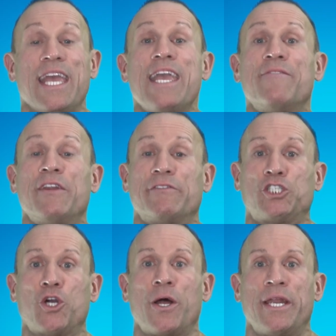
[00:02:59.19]
Even if
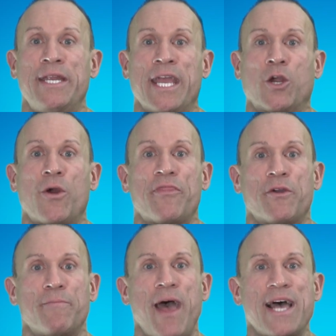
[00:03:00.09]
Shawn and Nick are at
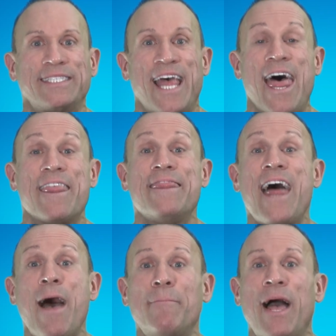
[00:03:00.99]
their best,
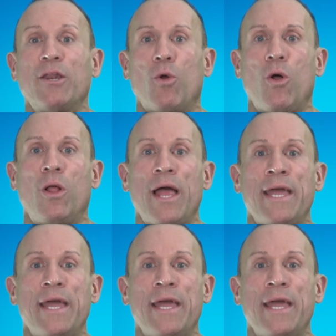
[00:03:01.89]
that might all